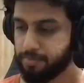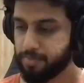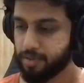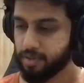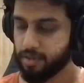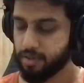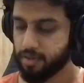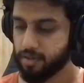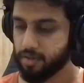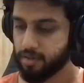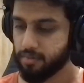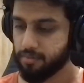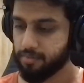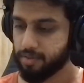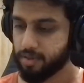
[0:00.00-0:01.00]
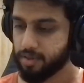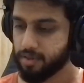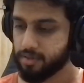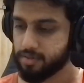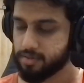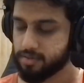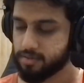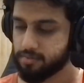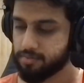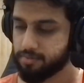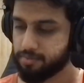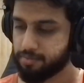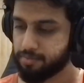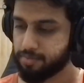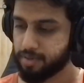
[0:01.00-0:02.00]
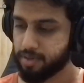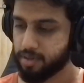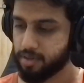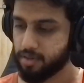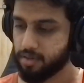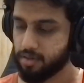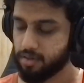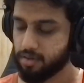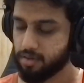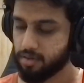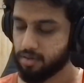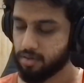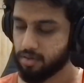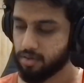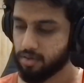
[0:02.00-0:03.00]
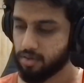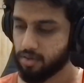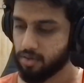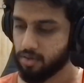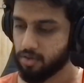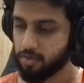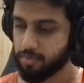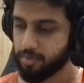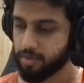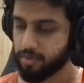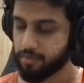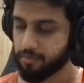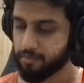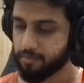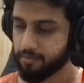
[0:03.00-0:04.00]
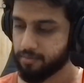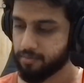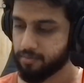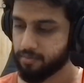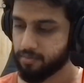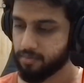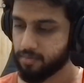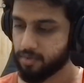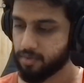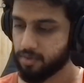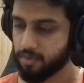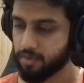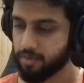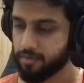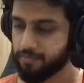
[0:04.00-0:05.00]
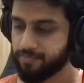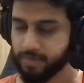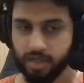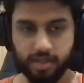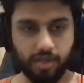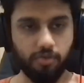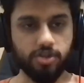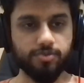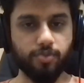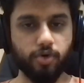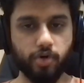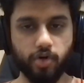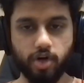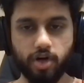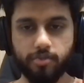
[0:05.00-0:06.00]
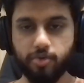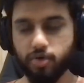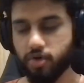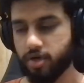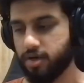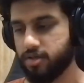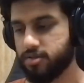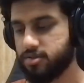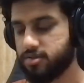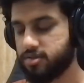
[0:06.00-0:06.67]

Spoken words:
P implies P or P. Okay. That was Bodoga.